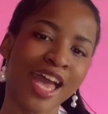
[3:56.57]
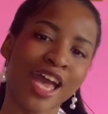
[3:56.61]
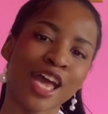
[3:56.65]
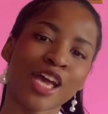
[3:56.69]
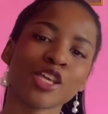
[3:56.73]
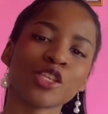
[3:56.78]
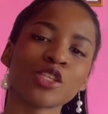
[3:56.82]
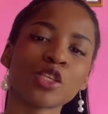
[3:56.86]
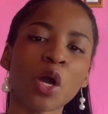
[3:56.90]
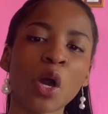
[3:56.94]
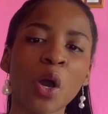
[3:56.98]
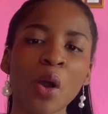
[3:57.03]

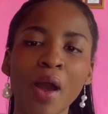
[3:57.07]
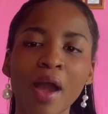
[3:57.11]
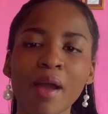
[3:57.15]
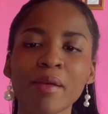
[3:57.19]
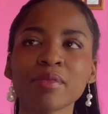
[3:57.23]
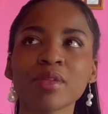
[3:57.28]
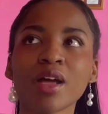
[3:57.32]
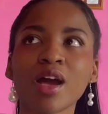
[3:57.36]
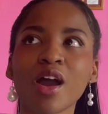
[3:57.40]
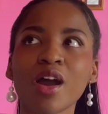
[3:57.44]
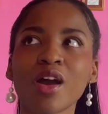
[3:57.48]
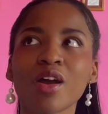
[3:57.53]
So I'm
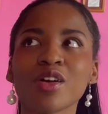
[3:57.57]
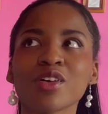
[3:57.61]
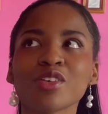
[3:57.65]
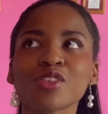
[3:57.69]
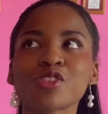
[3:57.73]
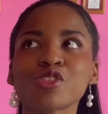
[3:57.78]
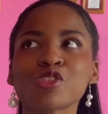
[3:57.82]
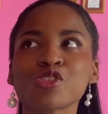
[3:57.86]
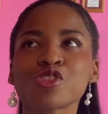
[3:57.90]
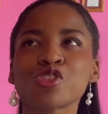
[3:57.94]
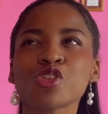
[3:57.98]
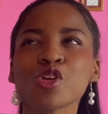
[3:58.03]
not
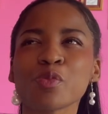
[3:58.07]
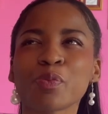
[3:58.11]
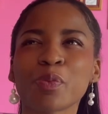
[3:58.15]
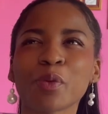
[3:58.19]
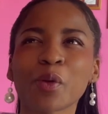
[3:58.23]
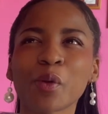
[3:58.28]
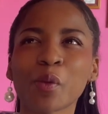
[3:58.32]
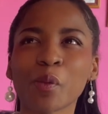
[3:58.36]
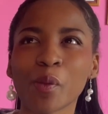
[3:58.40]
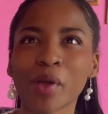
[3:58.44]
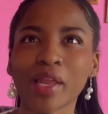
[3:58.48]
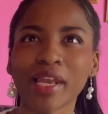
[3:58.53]

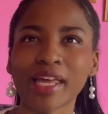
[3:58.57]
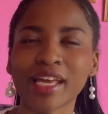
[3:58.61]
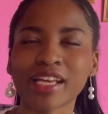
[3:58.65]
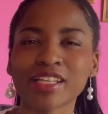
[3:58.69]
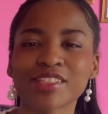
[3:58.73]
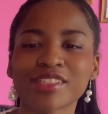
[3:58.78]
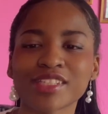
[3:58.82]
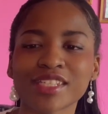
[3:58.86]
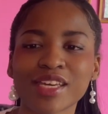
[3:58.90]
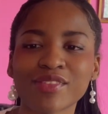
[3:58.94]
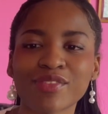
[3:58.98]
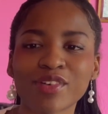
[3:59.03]
super willing
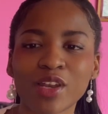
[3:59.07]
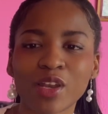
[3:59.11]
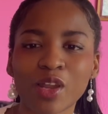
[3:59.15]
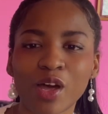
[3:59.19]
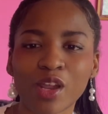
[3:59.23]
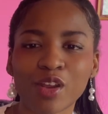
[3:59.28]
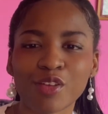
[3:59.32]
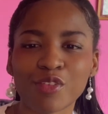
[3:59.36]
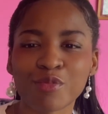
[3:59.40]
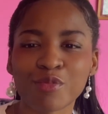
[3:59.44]
to give a lot of